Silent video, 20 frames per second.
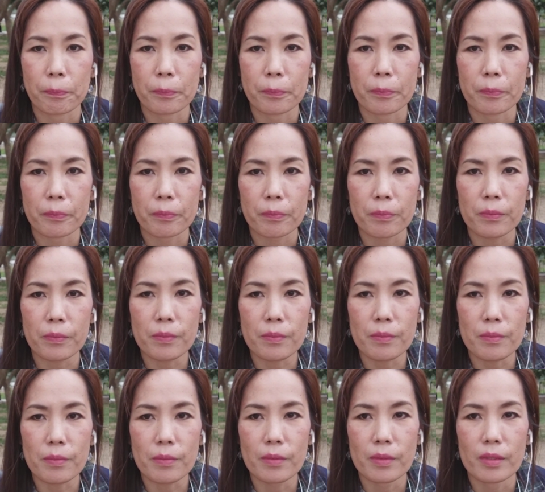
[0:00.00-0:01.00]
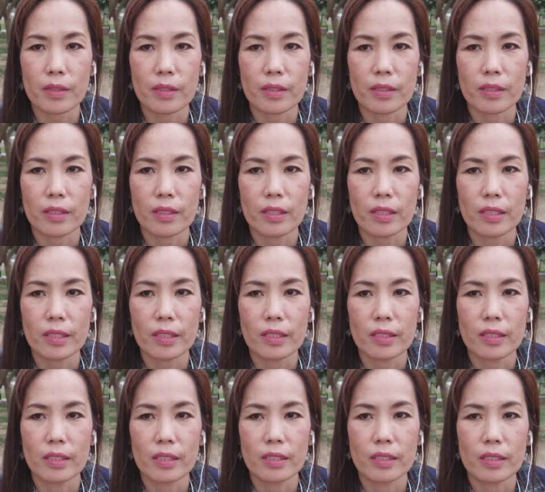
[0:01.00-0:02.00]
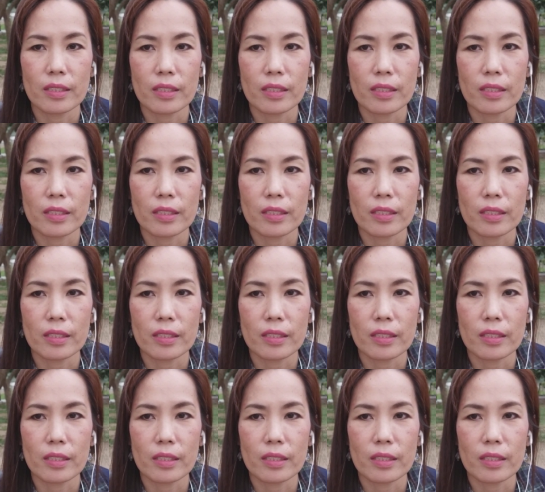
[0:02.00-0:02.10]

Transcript: Nobody speaks.